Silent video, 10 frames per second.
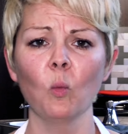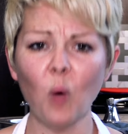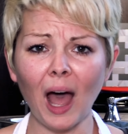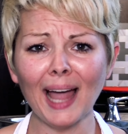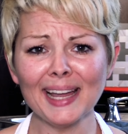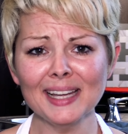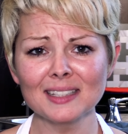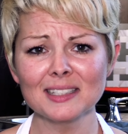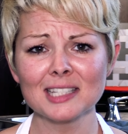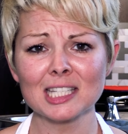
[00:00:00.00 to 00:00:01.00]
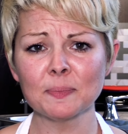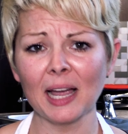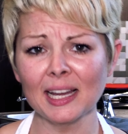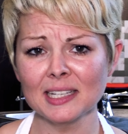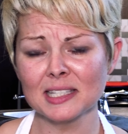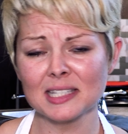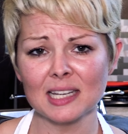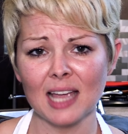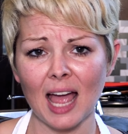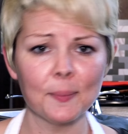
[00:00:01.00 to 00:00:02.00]
Why spiced
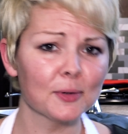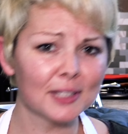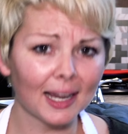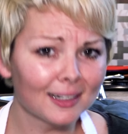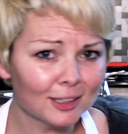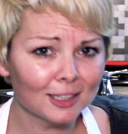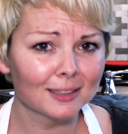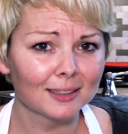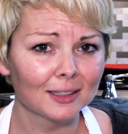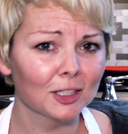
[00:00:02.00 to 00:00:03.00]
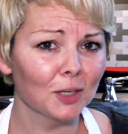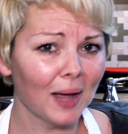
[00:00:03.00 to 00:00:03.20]
apple cider, you